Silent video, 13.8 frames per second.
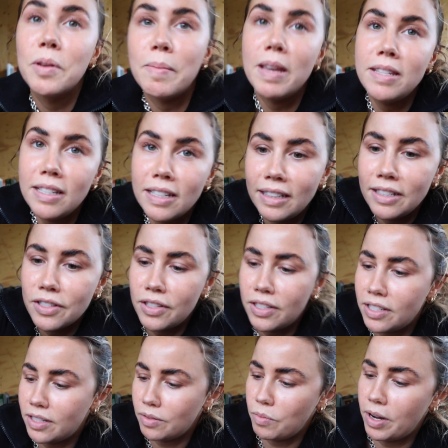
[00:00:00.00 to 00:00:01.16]
We basically
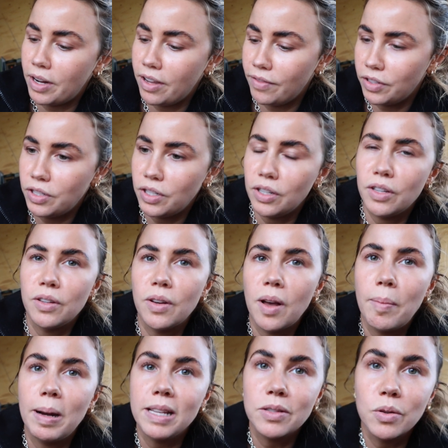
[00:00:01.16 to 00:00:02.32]
just went over to
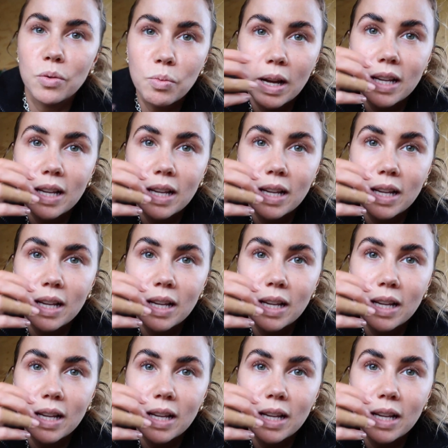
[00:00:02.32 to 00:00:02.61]
a place called